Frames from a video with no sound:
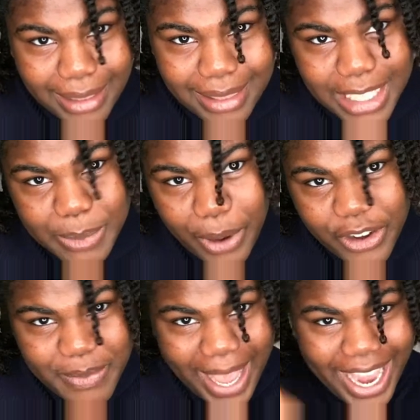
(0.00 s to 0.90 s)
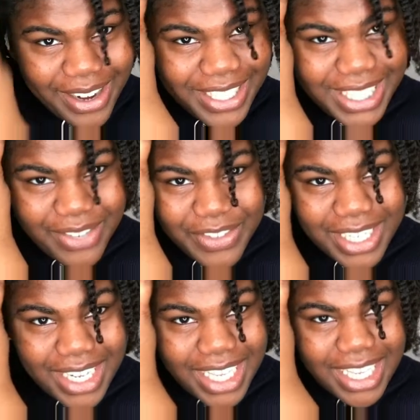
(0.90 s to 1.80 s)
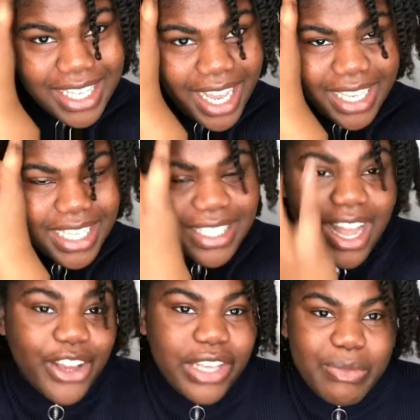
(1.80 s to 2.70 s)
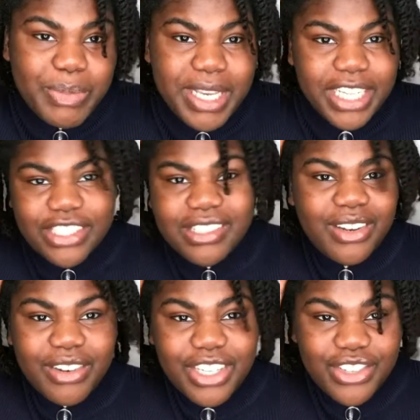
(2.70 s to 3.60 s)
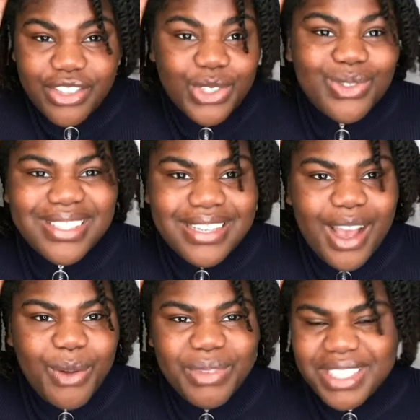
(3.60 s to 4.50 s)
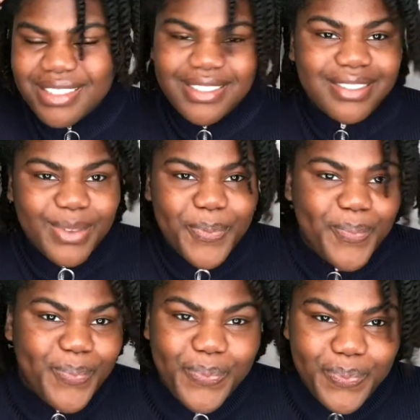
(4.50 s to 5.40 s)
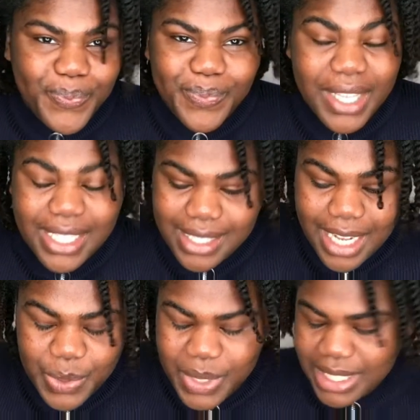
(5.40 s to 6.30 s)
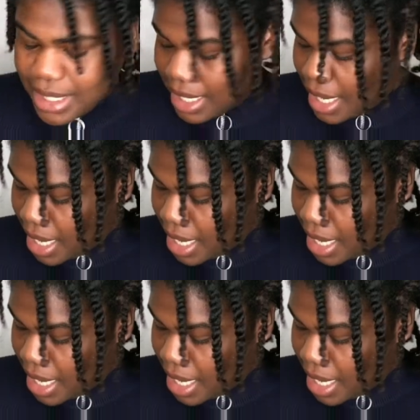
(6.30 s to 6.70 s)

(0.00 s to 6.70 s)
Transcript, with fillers: this part of my hair isn't even, like, it's not going to even be considered into the twist out because it's not twisted.